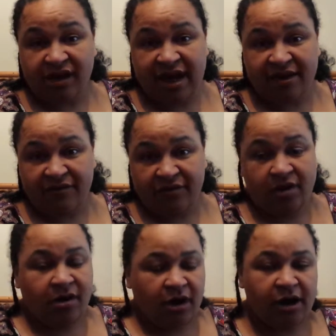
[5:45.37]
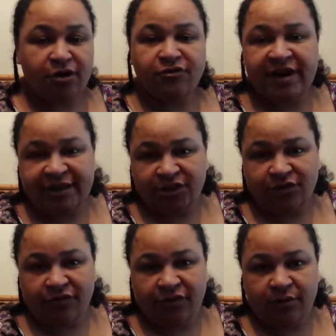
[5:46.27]
I have a whole range
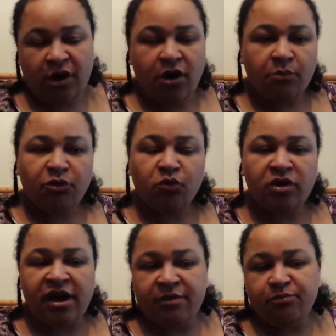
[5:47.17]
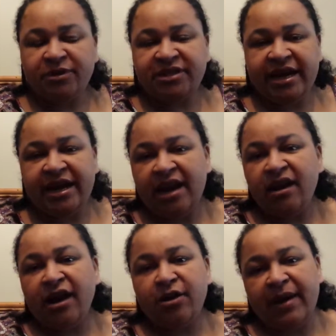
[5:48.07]
of them. But what I particularly
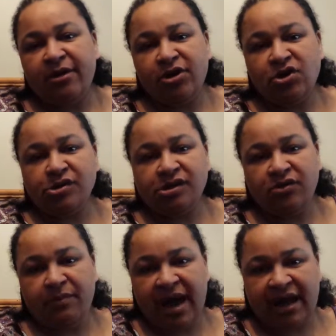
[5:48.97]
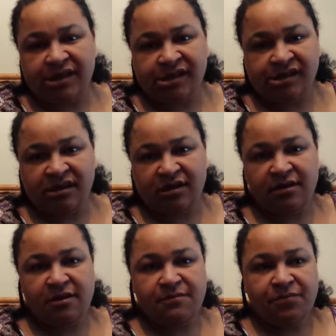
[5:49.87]
like about using the mats is
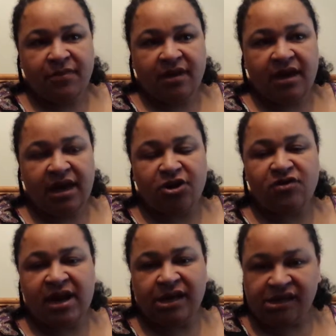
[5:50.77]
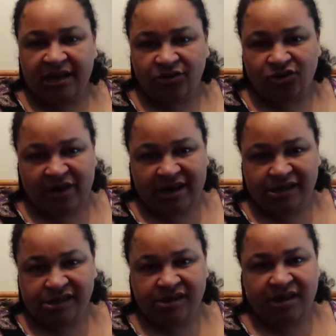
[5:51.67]
that it creates
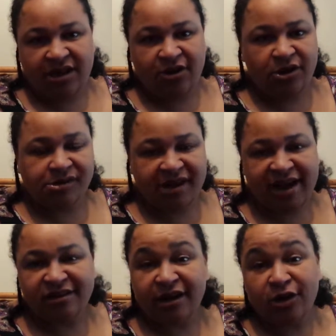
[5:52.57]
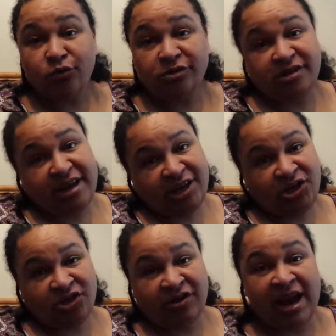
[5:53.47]
interest. You're using hand-eye
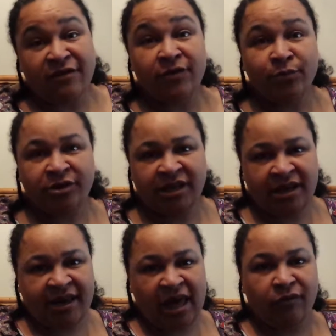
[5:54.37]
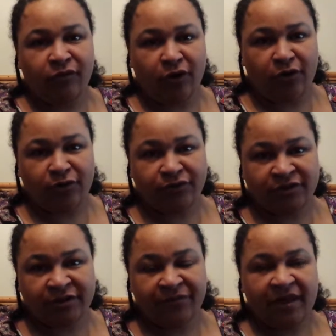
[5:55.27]
coordination. Everybody can get
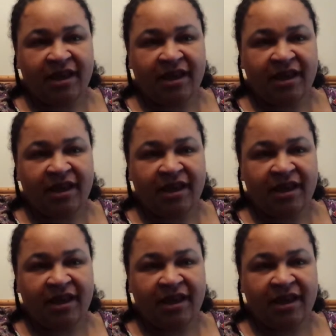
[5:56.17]
involved.